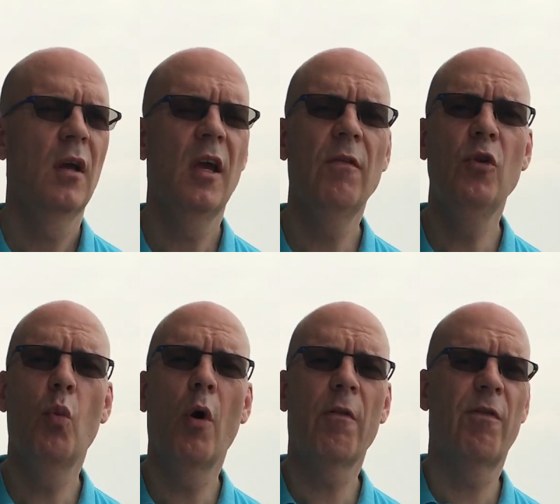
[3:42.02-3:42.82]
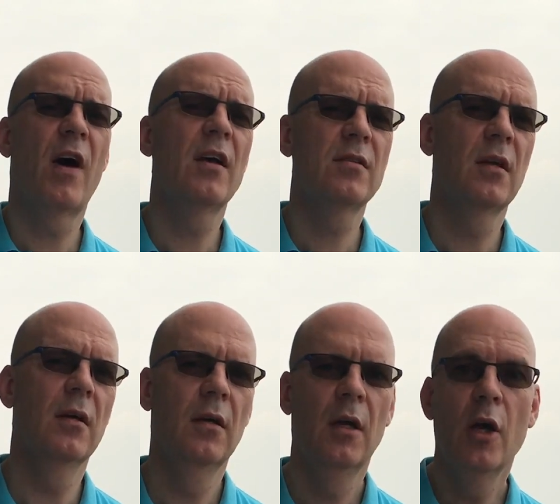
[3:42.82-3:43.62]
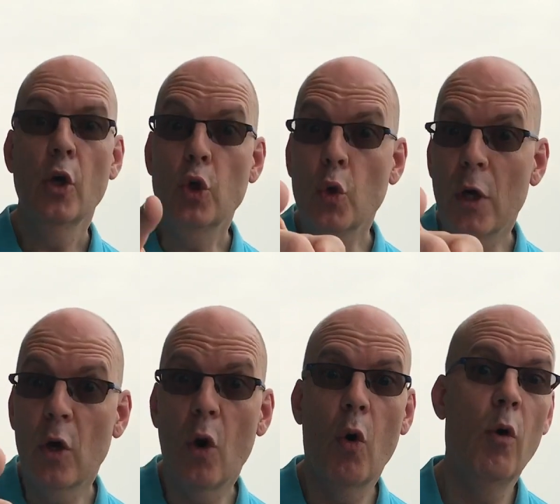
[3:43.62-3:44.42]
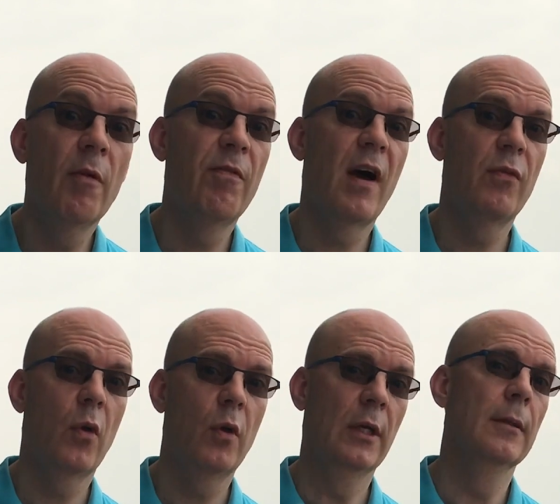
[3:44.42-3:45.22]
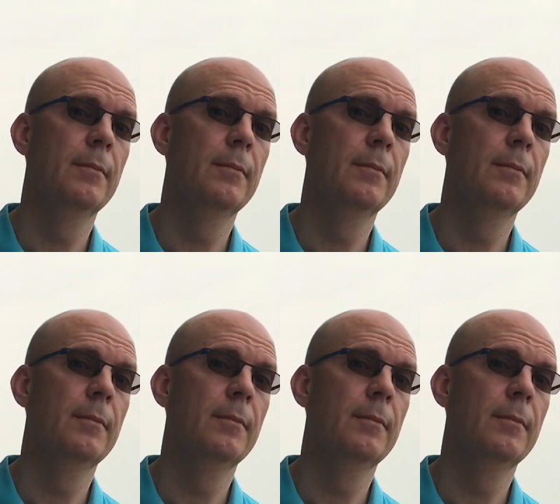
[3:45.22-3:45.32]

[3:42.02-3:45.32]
If you work faster, you can go home at 5.30.